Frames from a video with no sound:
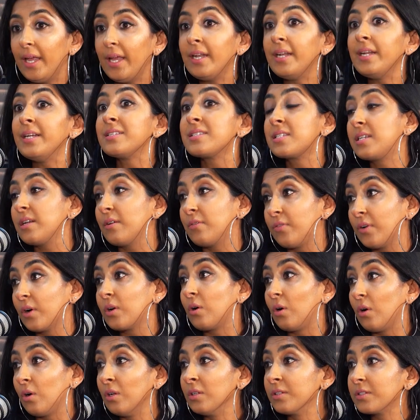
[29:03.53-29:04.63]
It is
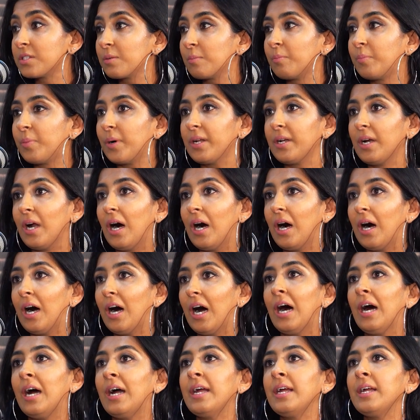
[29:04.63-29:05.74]
difficult, but
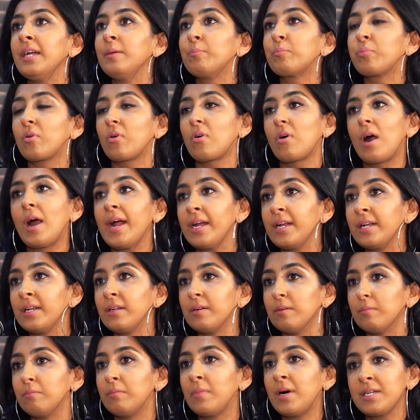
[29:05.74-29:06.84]
I
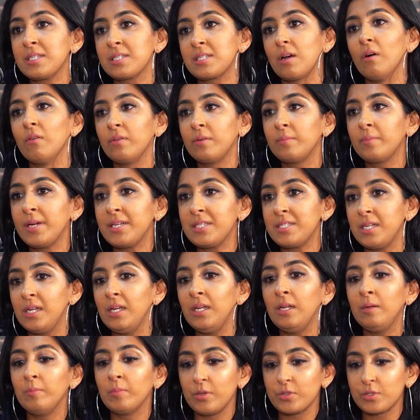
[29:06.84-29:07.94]
pride myself and my
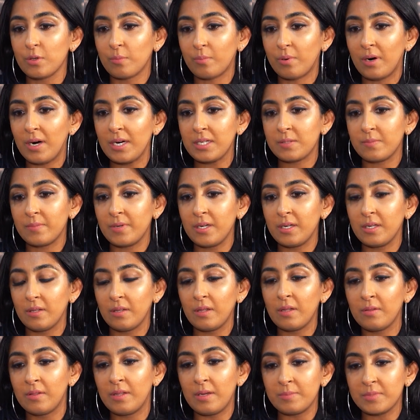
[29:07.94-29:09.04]
team also prides
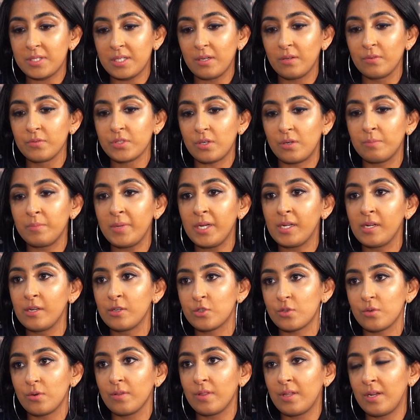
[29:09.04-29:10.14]
themselves on making
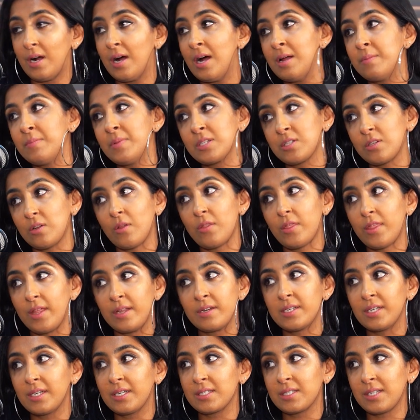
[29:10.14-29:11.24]
sure that I'm as
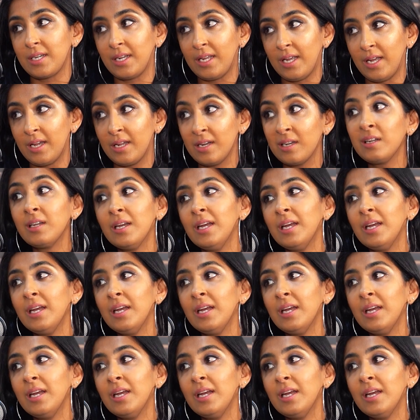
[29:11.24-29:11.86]
authentic as I can.